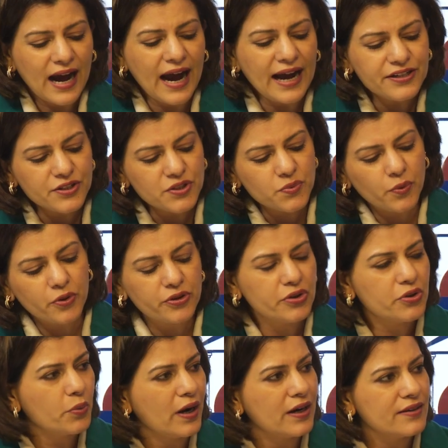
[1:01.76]
I just
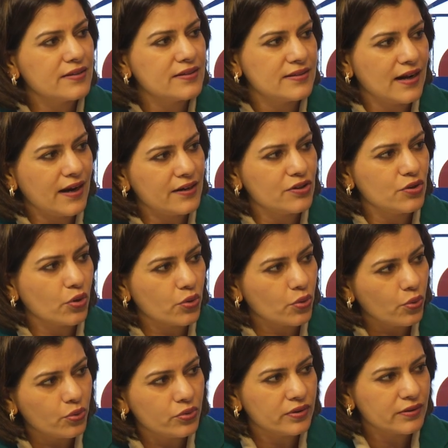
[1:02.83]
wanted to understand your
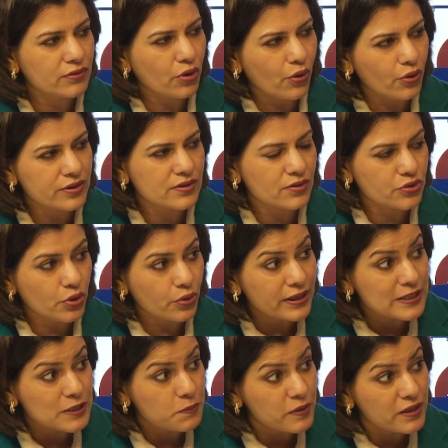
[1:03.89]
own thoughts on your
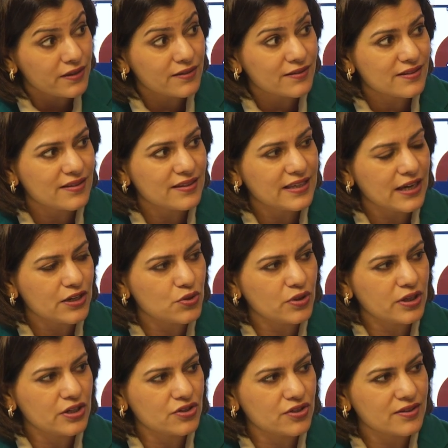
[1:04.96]
experience in the
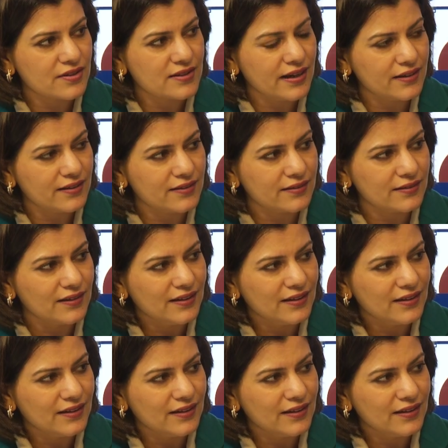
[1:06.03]
education sector.